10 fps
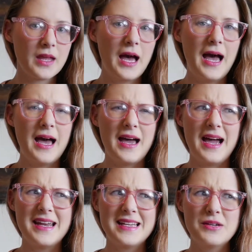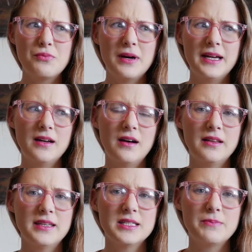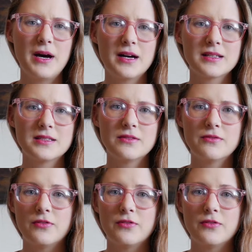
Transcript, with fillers: Uh, I did one on this box